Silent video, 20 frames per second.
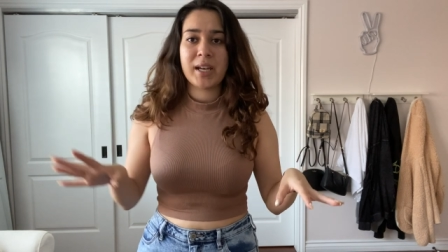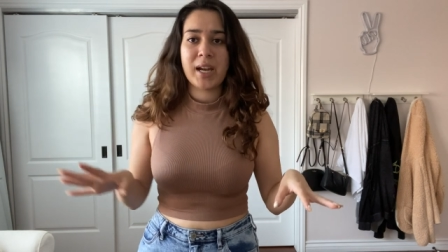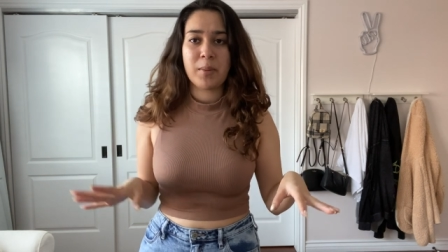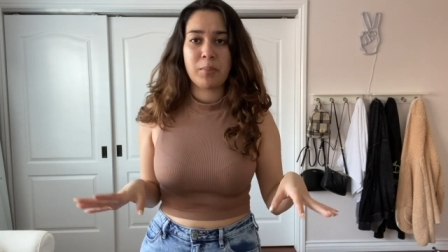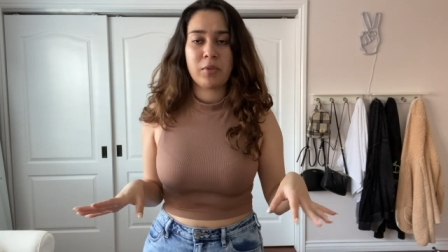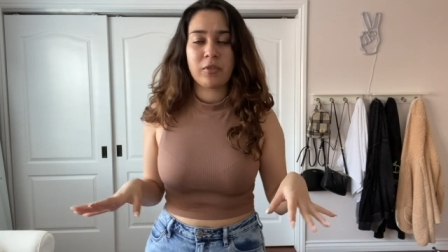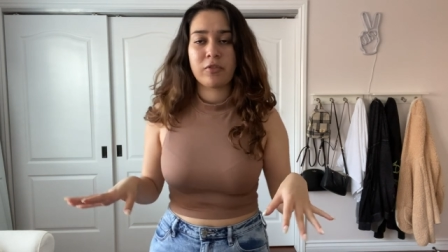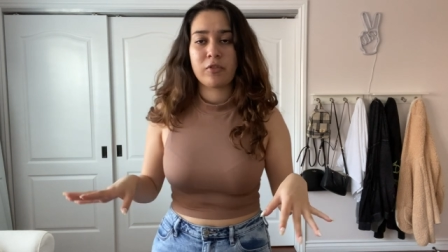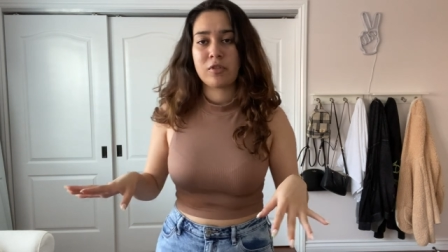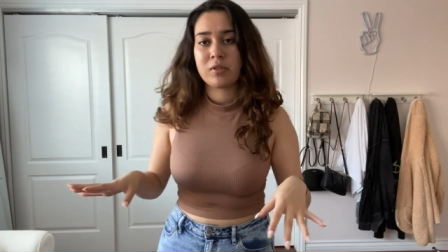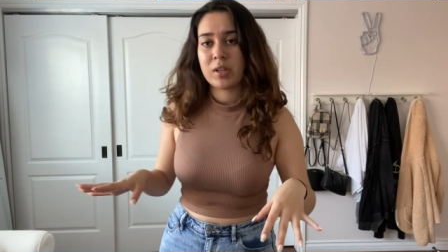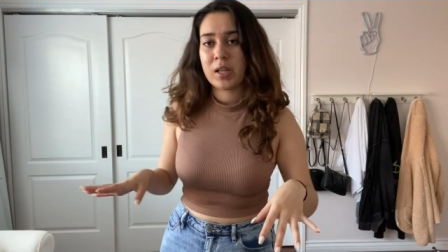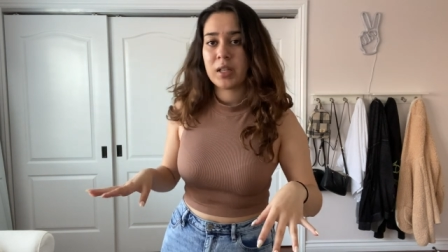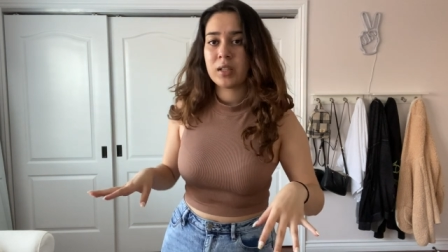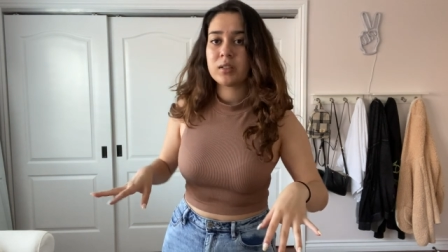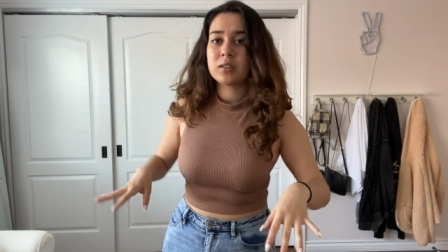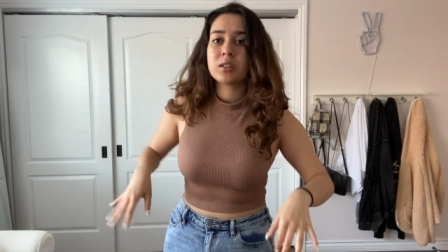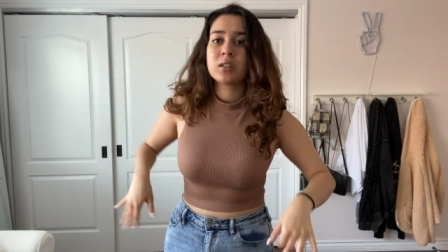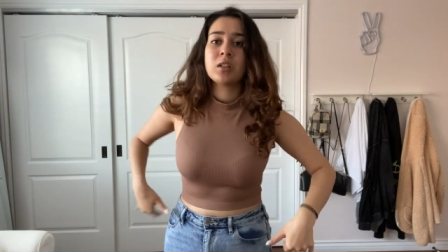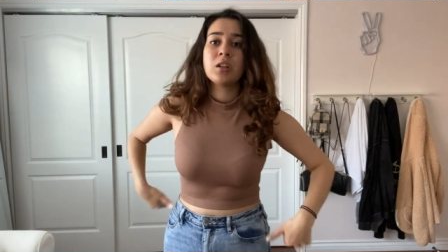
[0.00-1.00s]
I prefer
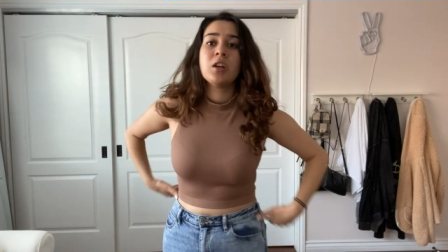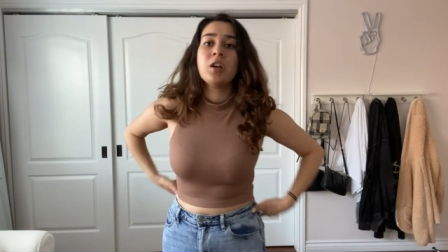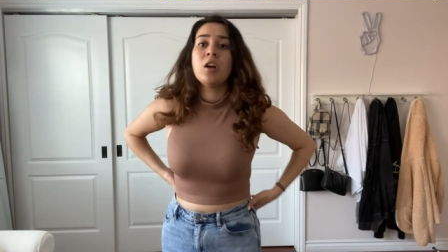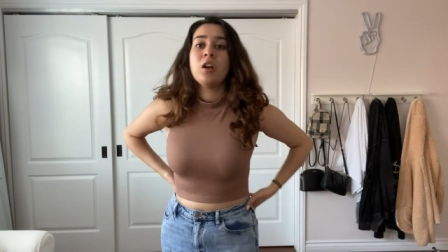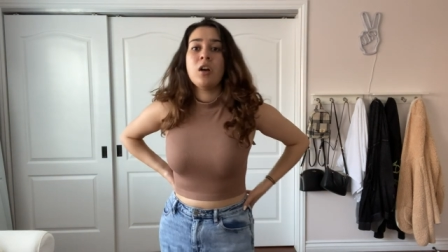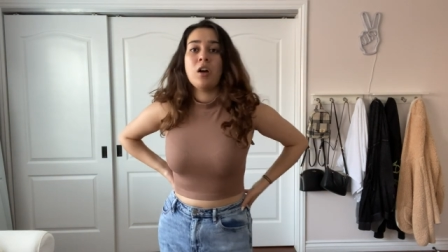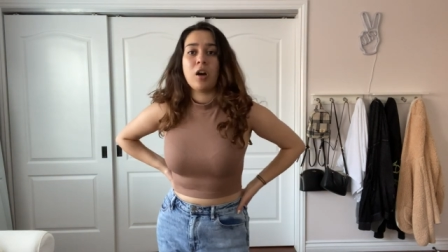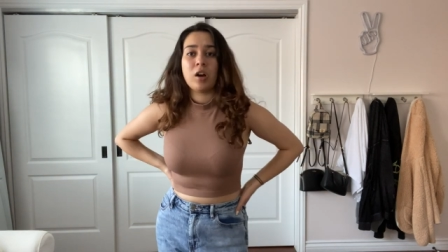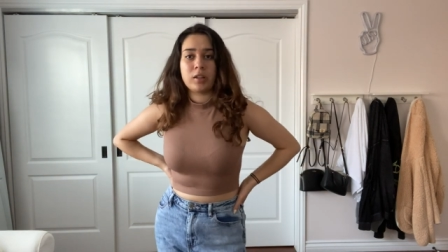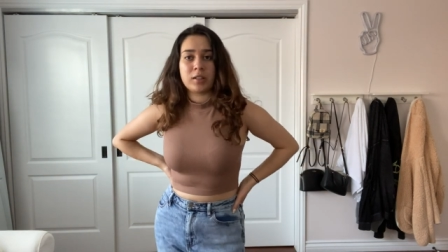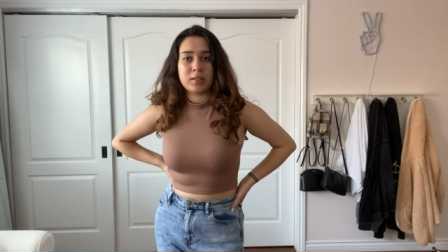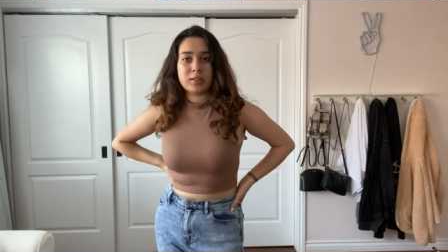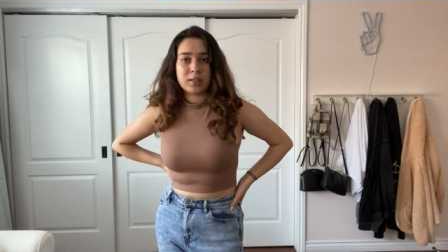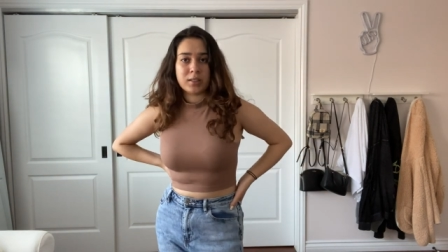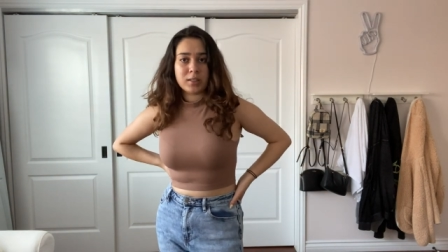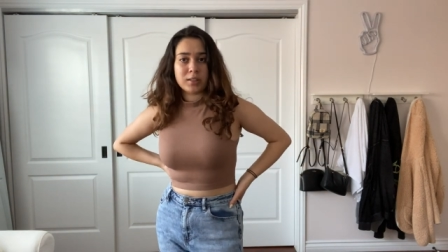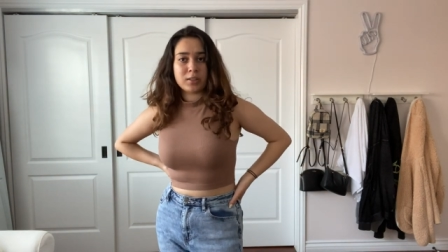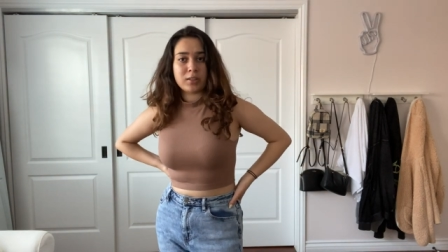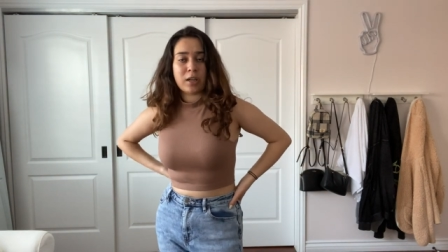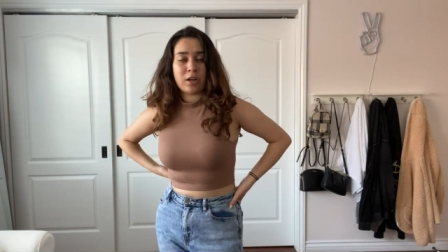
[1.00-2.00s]
that
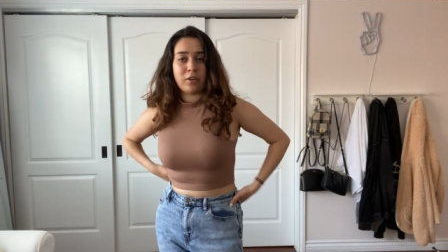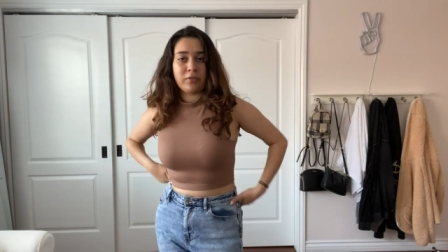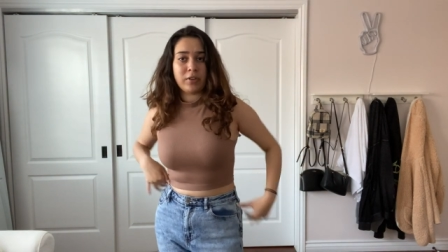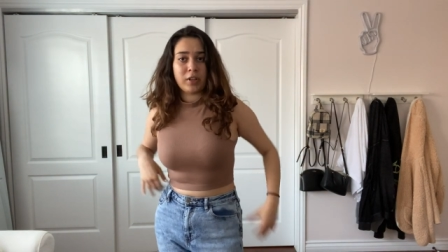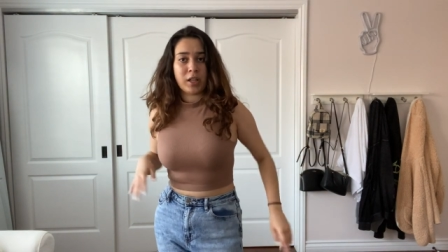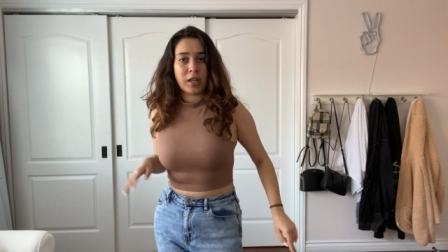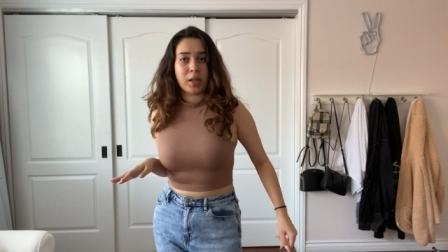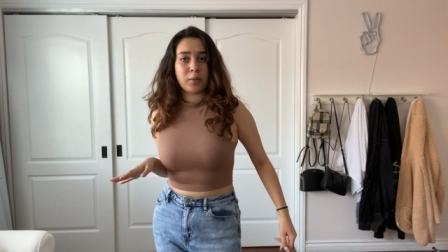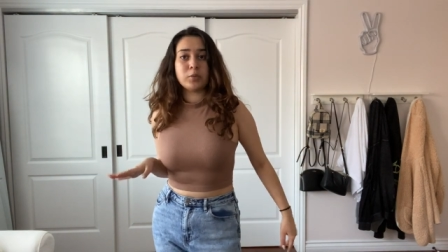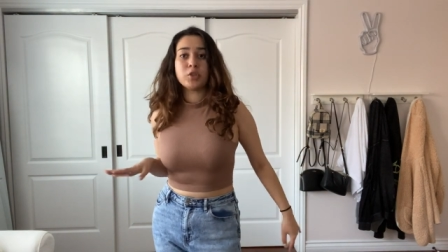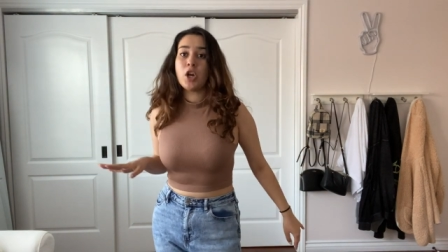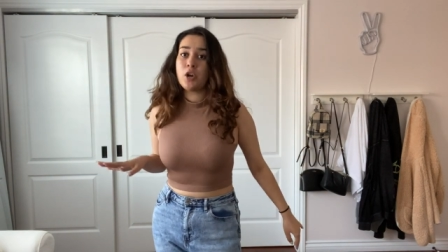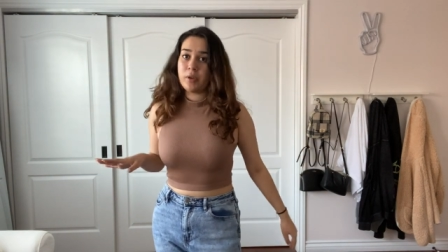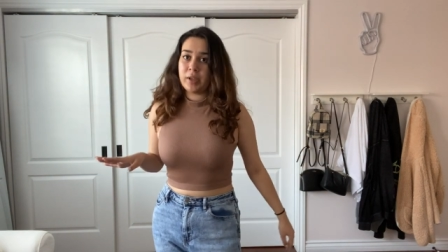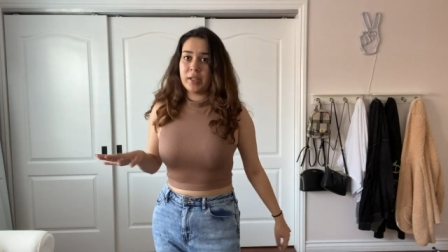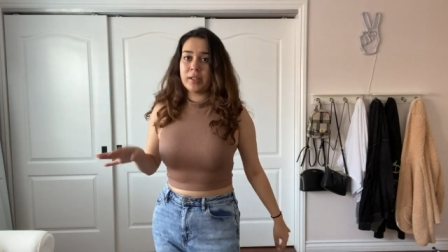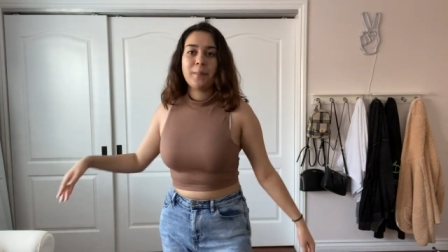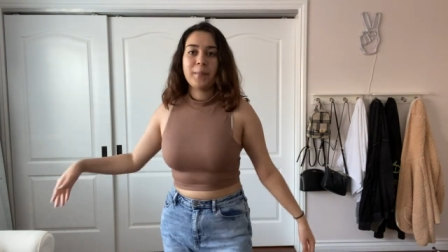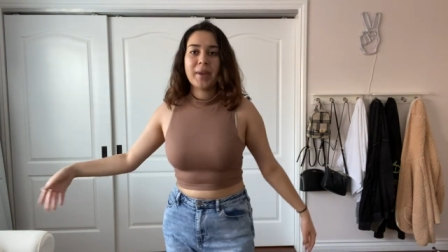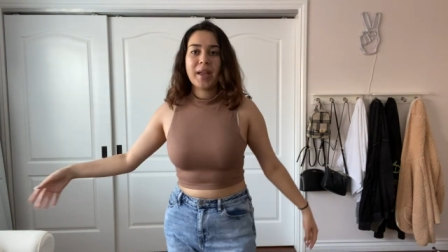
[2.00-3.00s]
honestly, so I don't feel like I'm
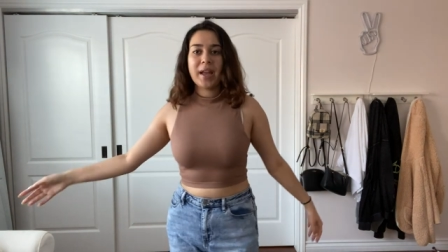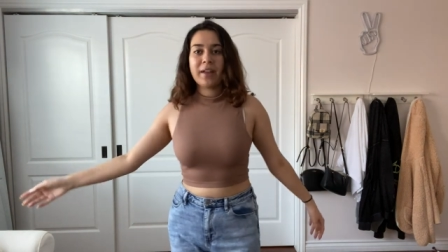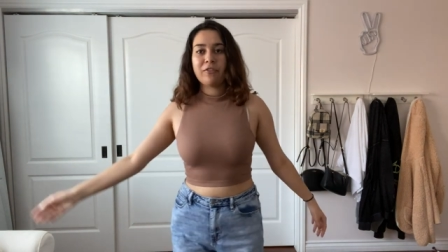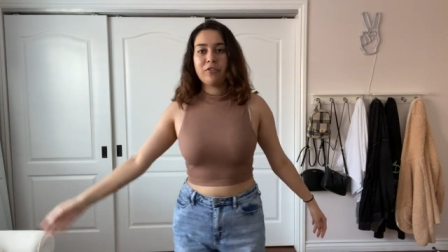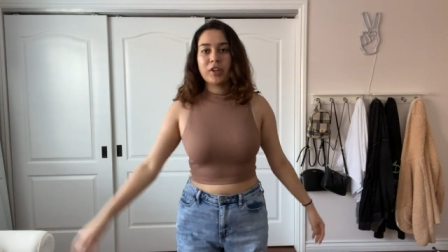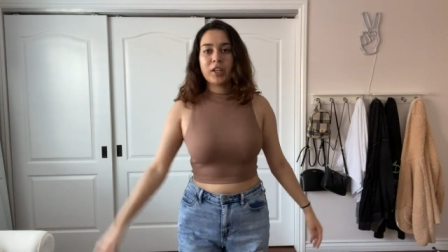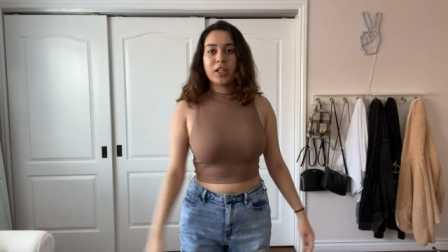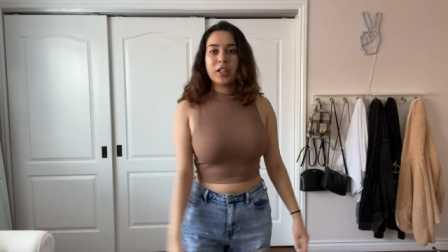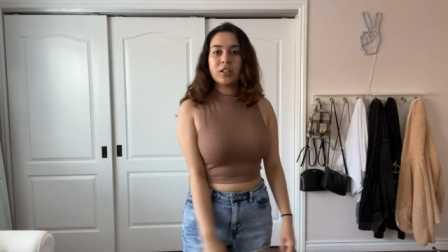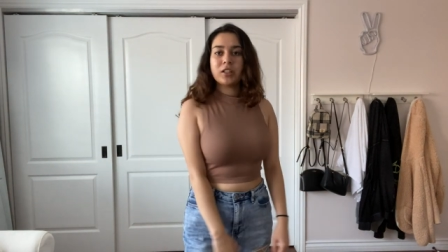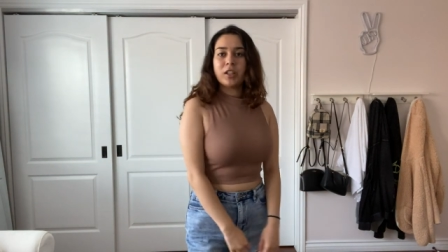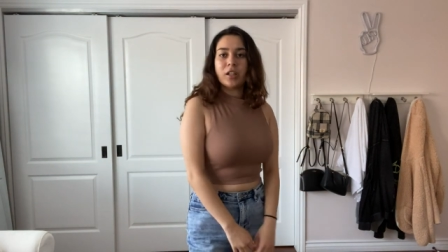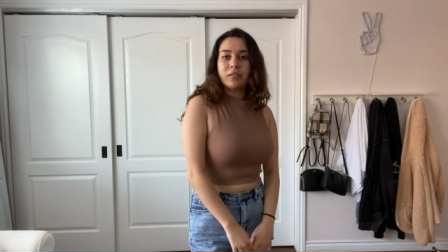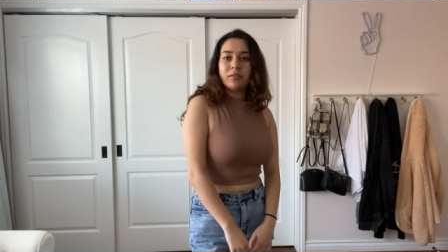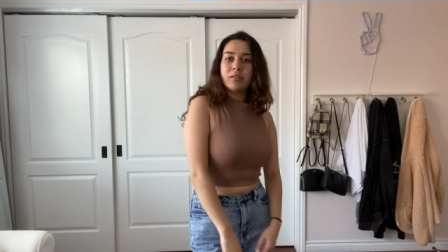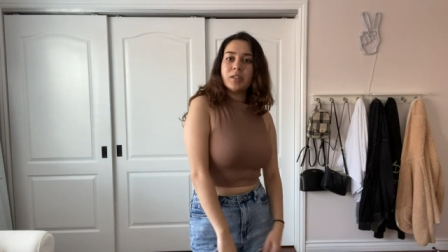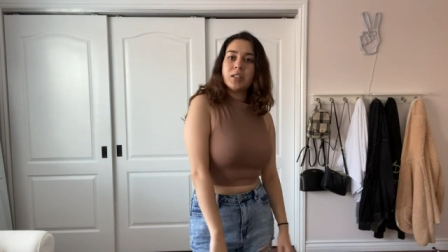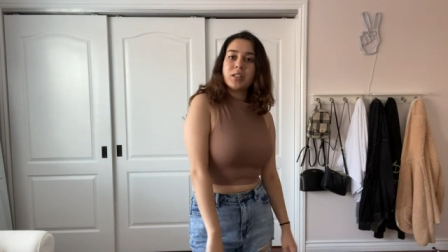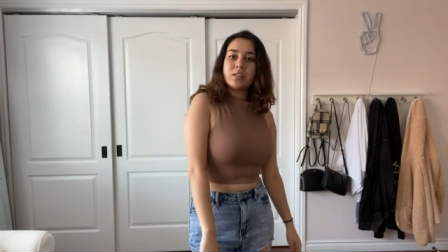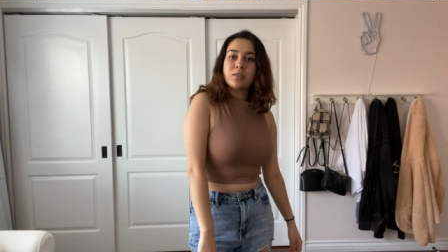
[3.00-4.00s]
choking. But yeah, I freaking
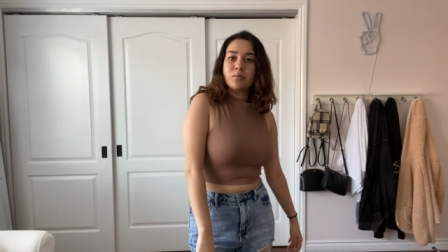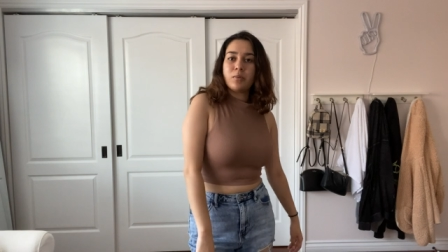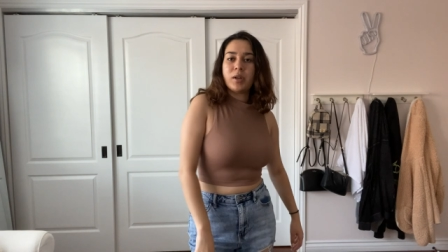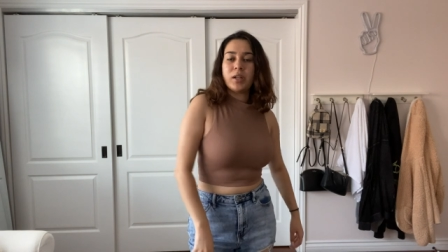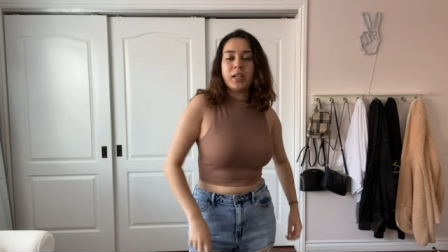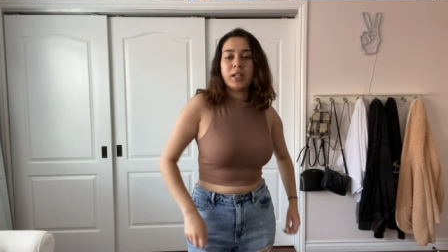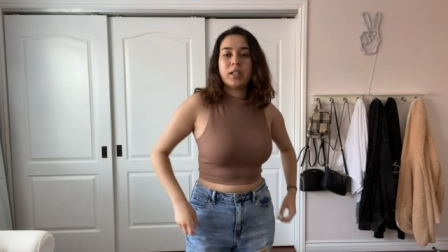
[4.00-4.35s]
love this one.